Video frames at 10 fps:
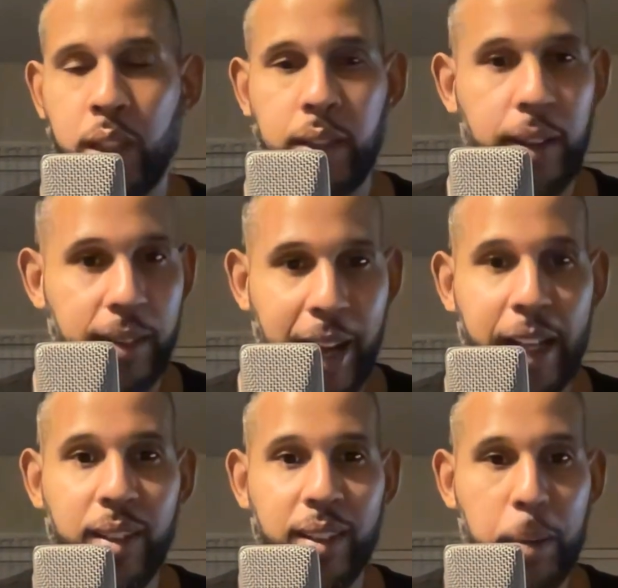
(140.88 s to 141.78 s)
The
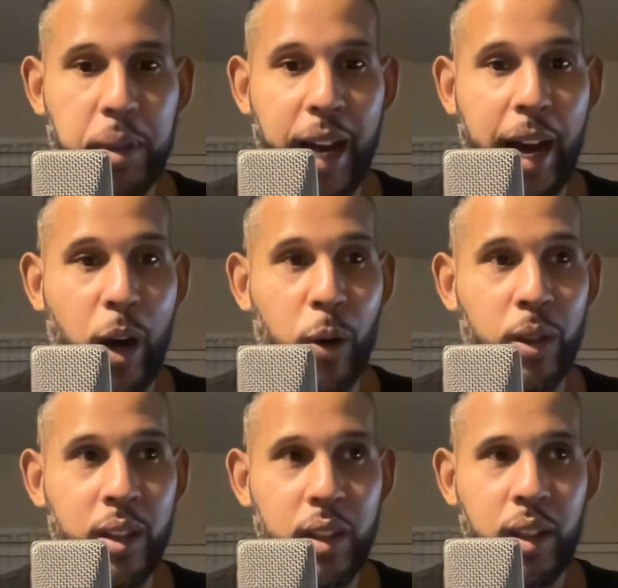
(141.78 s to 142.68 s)
site is up now.
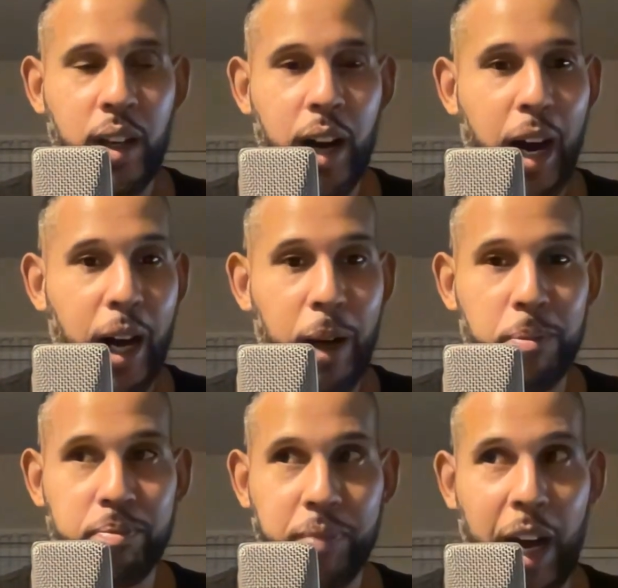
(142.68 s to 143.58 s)

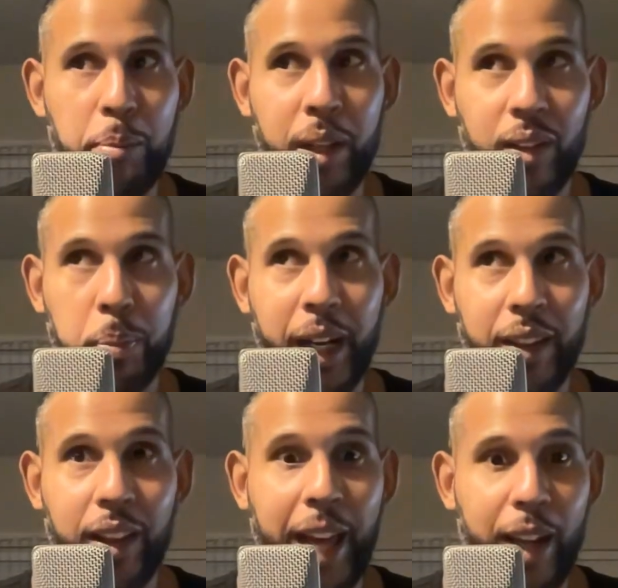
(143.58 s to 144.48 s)
I've been spending
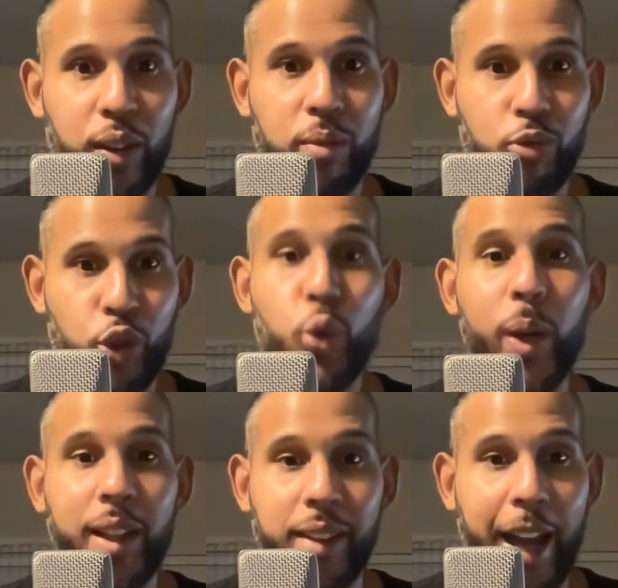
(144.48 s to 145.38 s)
the last 2
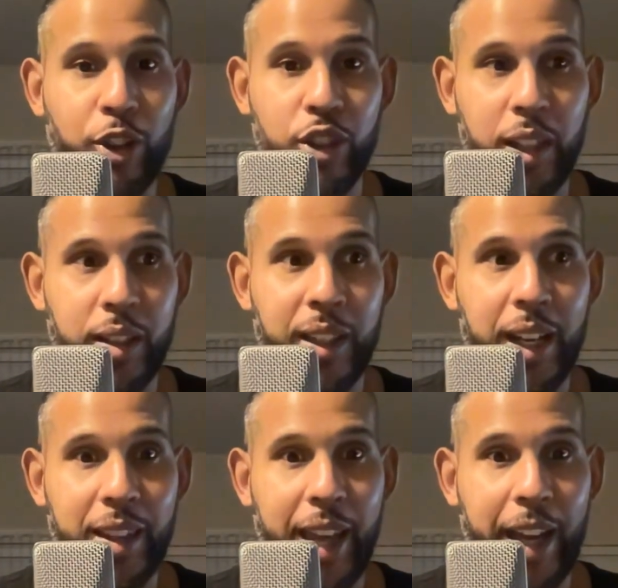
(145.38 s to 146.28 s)
weeks actually
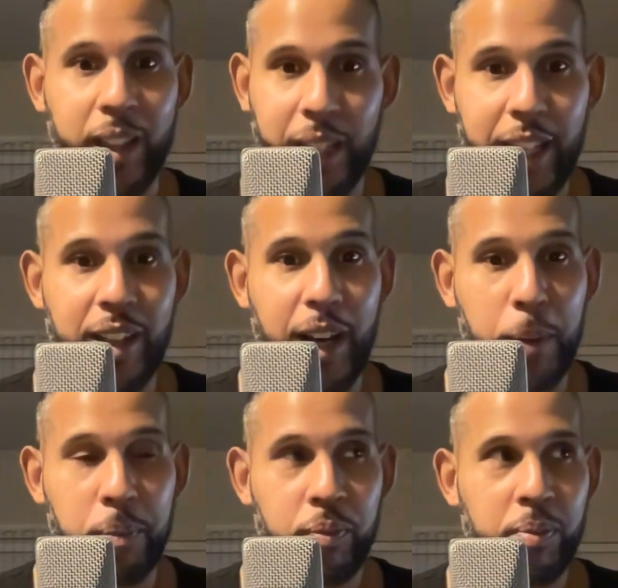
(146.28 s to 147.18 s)
getting that cleaned
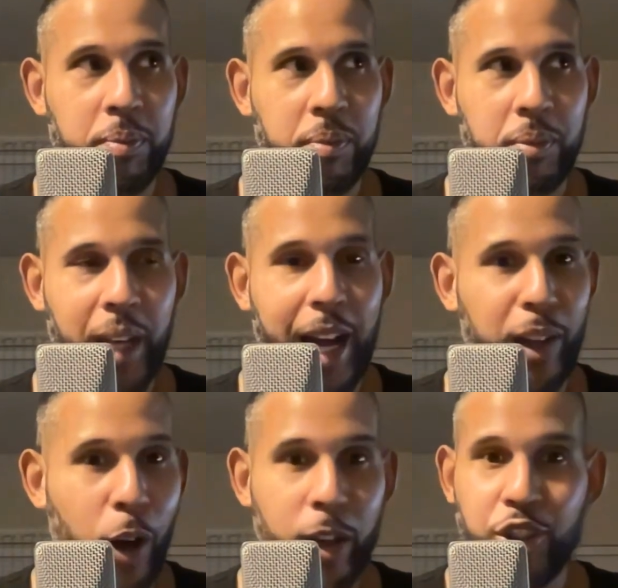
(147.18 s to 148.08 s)
up. I
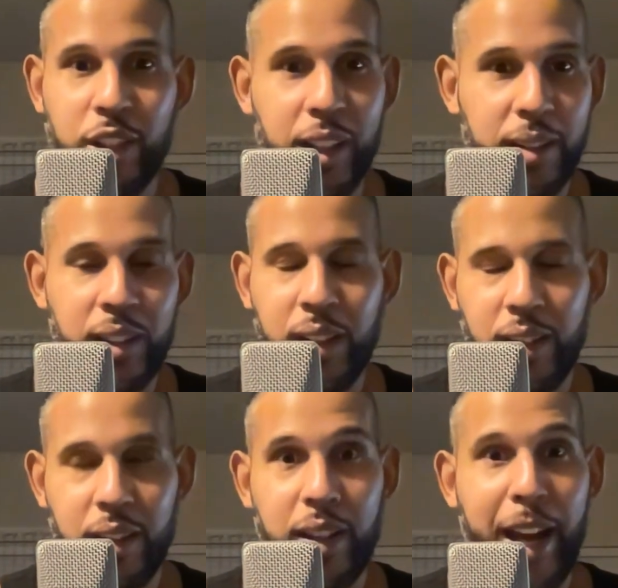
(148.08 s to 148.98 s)
launched it,
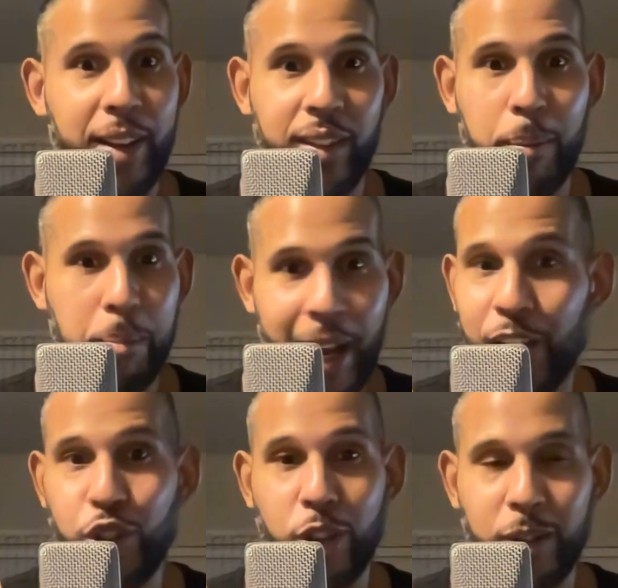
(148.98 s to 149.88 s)
had some
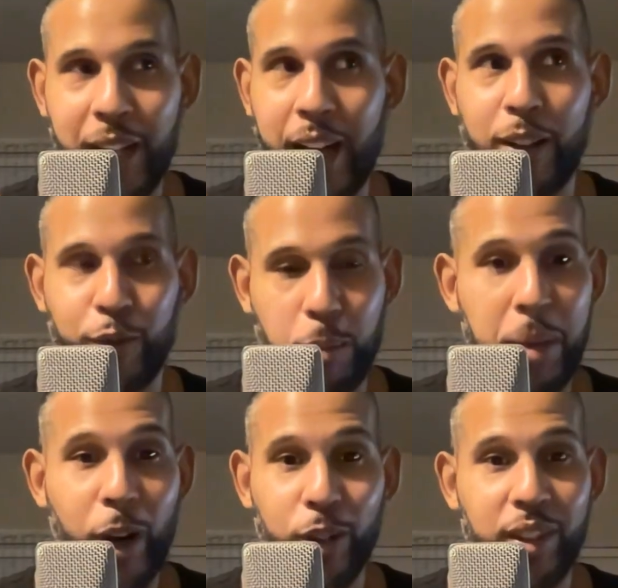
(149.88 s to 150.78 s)
major kind of
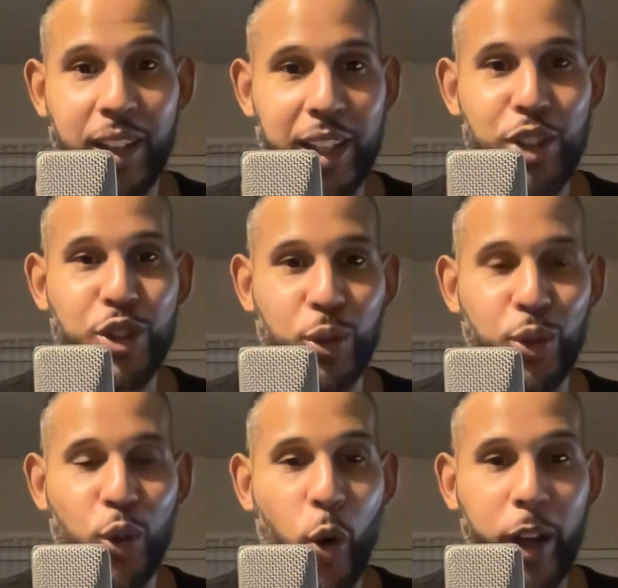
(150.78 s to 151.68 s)
embarrassing issues
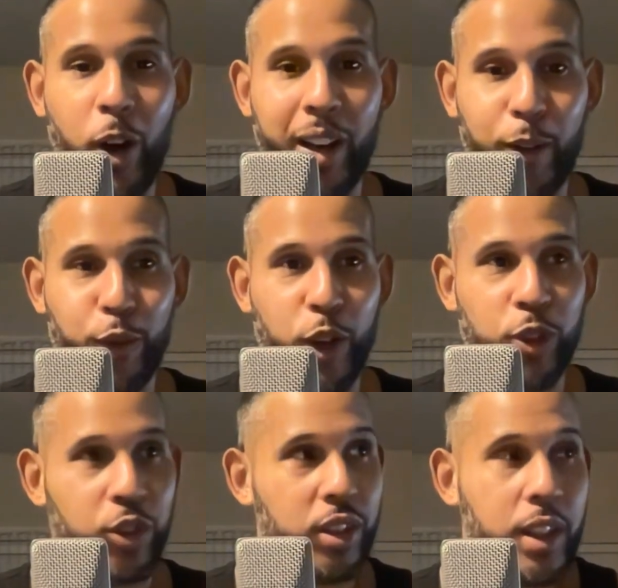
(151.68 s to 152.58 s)
going on at
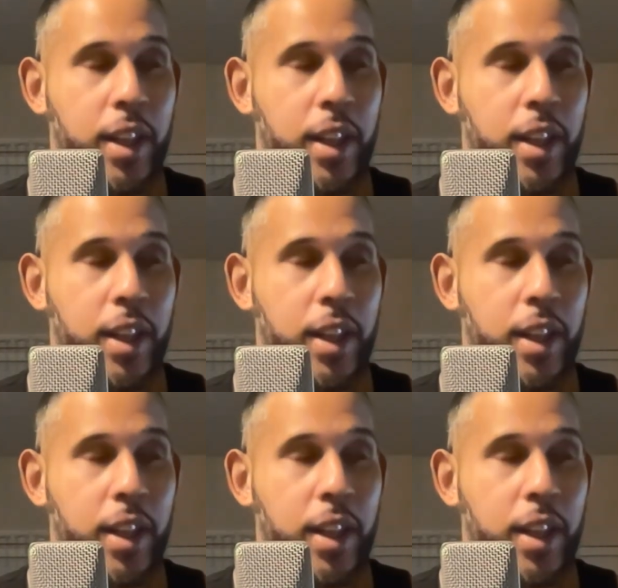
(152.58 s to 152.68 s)
first.